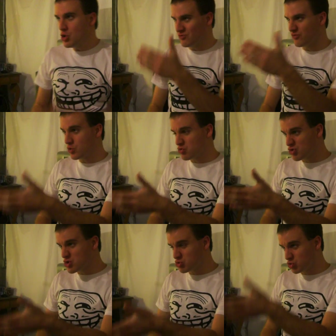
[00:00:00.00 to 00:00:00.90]
Very
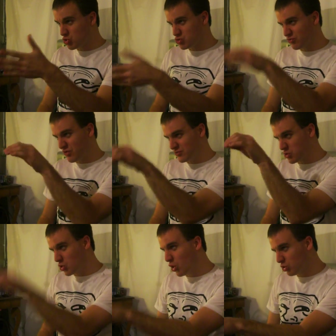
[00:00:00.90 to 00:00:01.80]
raised towards the
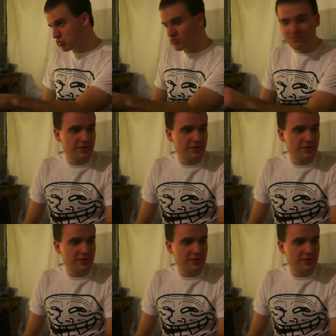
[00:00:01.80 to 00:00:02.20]
$50.